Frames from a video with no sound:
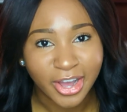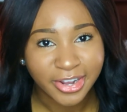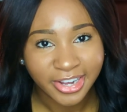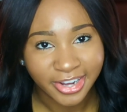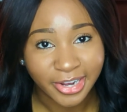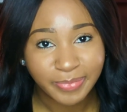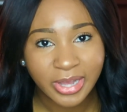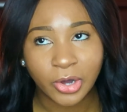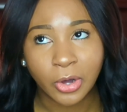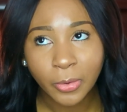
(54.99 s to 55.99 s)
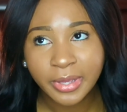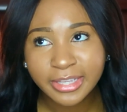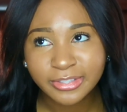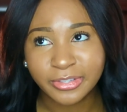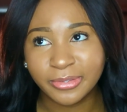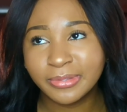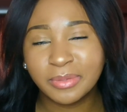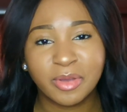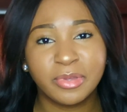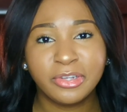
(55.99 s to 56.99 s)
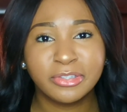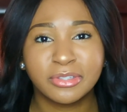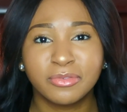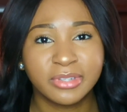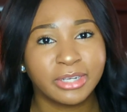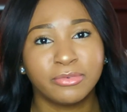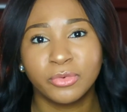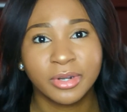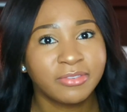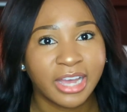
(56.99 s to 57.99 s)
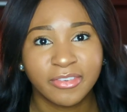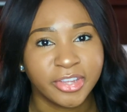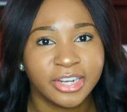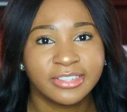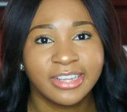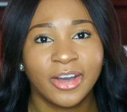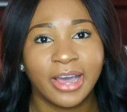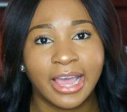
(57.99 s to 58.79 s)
I always use them. I've been using them for like 4 to 5 years now.